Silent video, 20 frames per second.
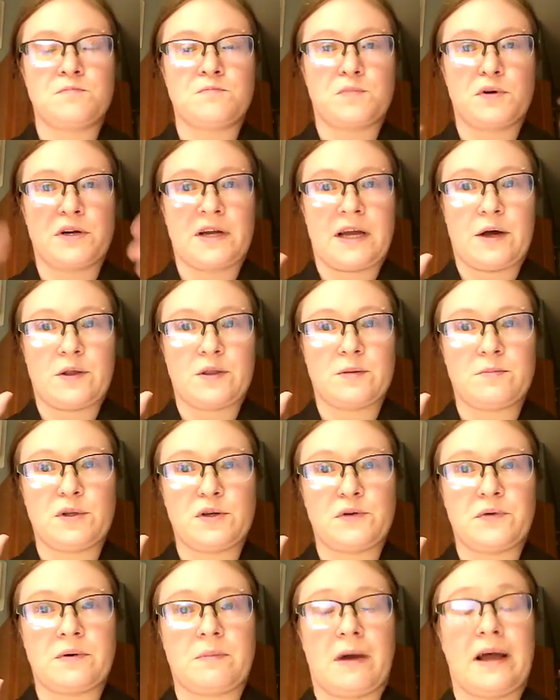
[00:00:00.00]
bring out the
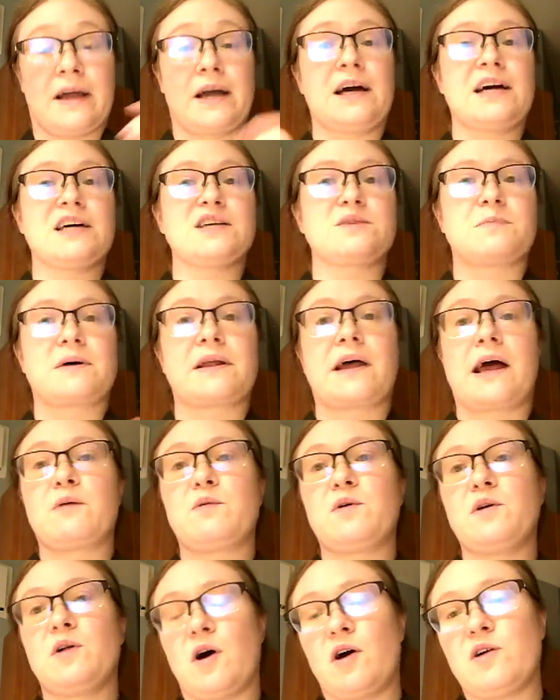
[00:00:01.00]
blue in my eyes, but I
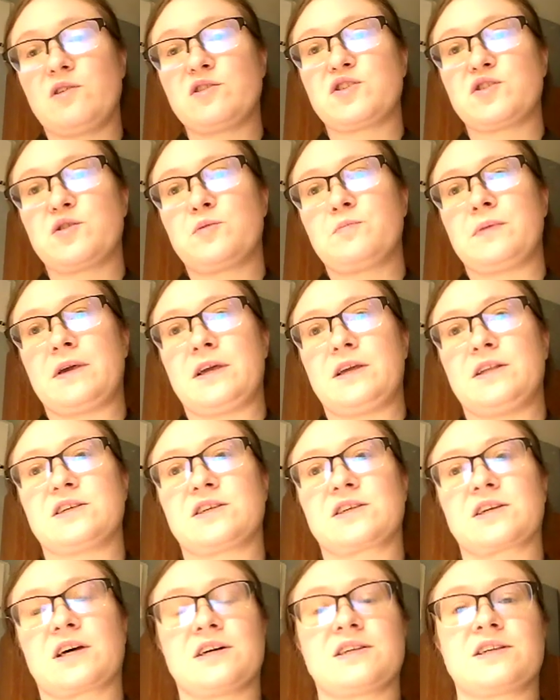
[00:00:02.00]
will also be
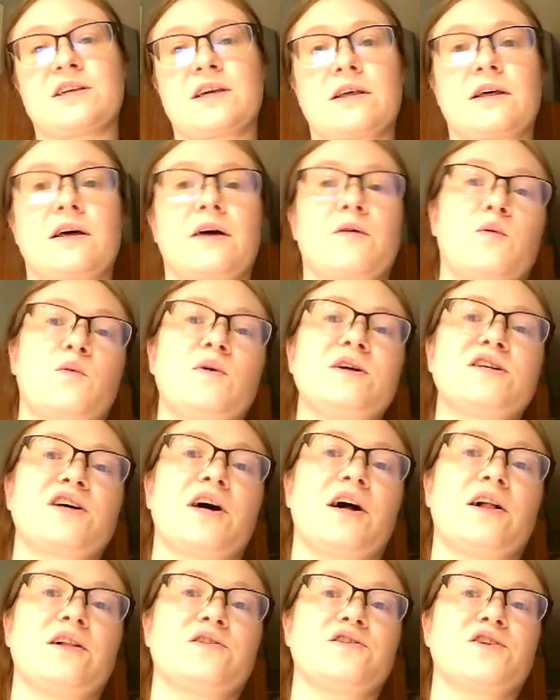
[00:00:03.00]
discussing which
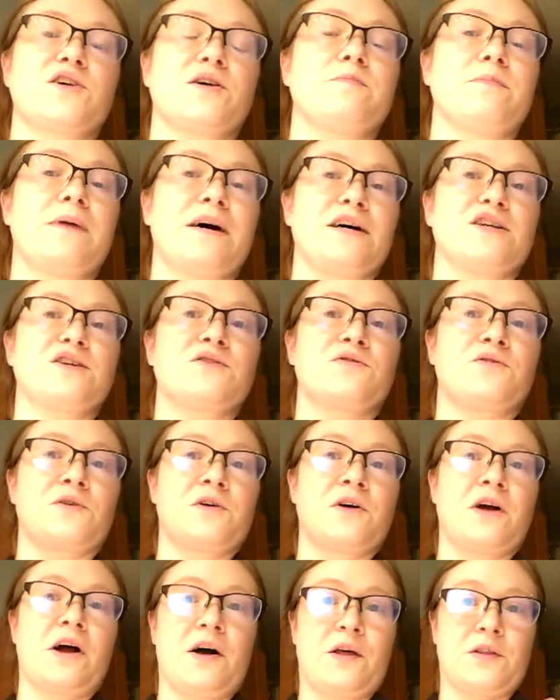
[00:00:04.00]
colors are best
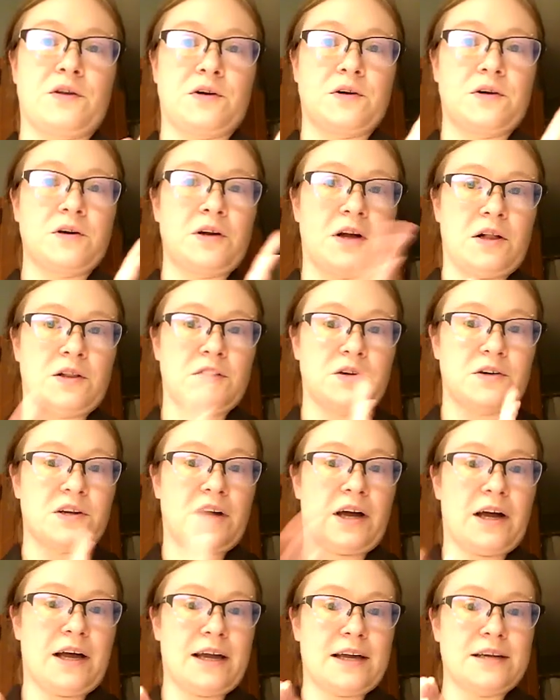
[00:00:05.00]
for other colored
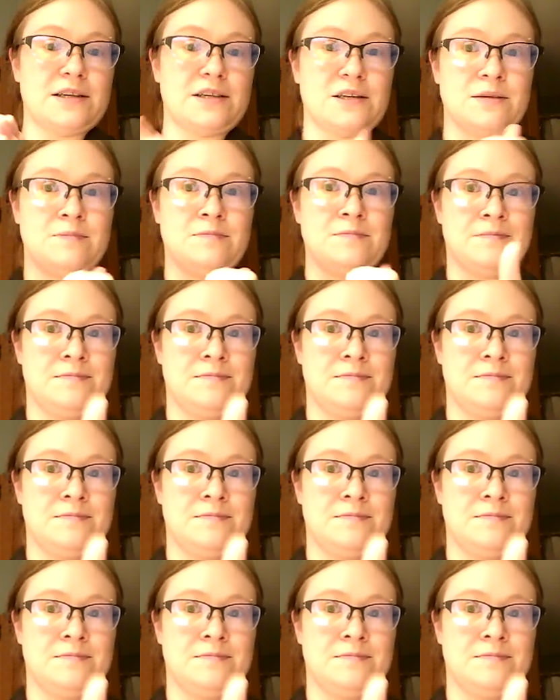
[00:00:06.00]
eyes.